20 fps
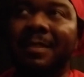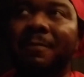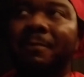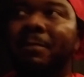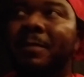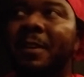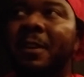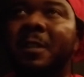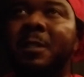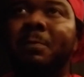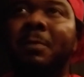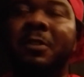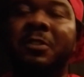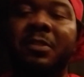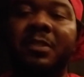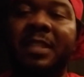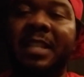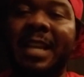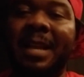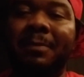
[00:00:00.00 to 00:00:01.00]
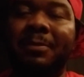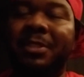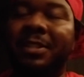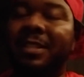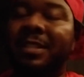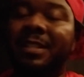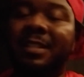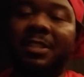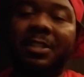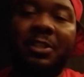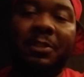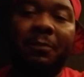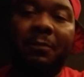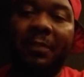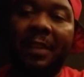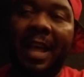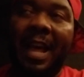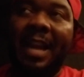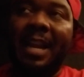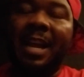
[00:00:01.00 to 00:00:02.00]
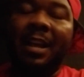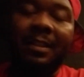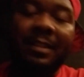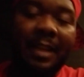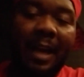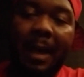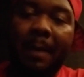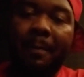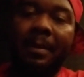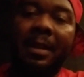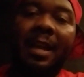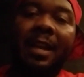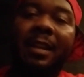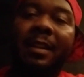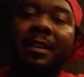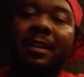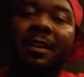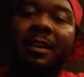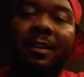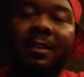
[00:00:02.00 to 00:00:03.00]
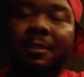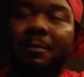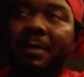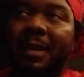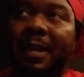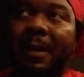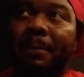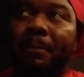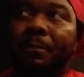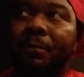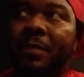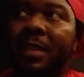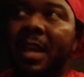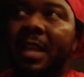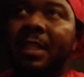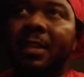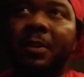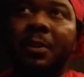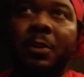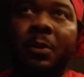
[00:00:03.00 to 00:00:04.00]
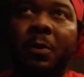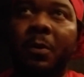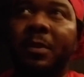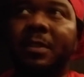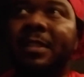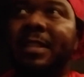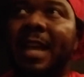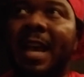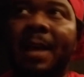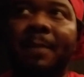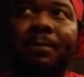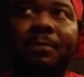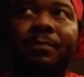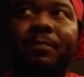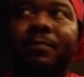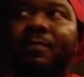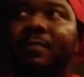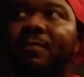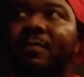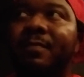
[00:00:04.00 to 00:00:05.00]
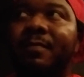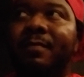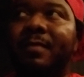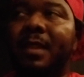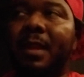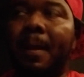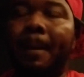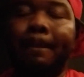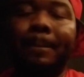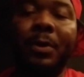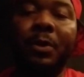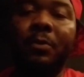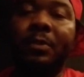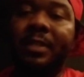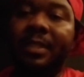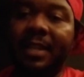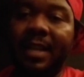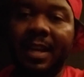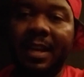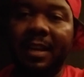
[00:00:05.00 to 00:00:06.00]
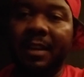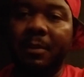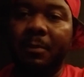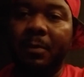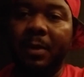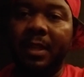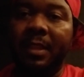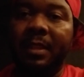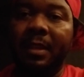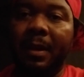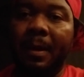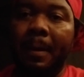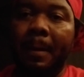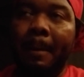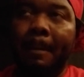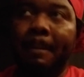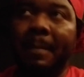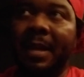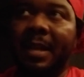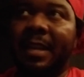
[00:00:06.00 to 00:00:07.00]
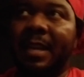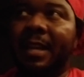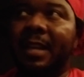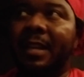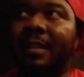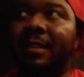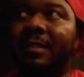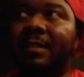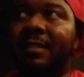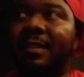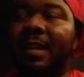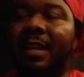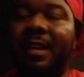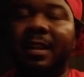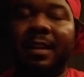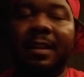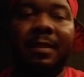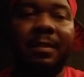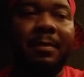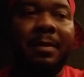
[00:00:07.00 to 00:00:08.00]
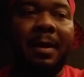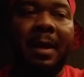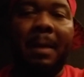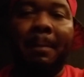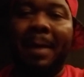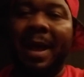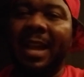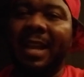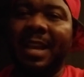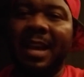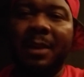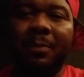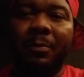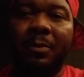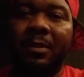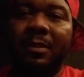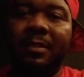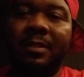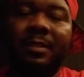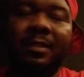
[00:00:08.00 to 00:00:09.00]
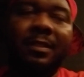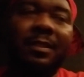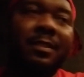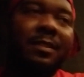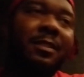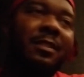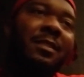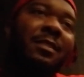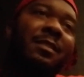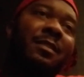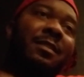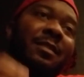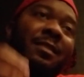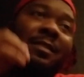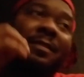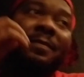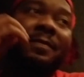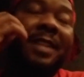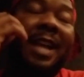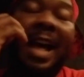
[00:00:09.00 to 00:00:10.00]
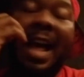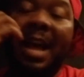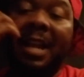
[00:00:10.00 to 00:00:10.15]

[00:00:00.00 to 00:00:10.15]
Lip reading: Their special teams just flat out dominated ours, man. And then, of course, that pooch kick with Mickens and Mike Edwards, just I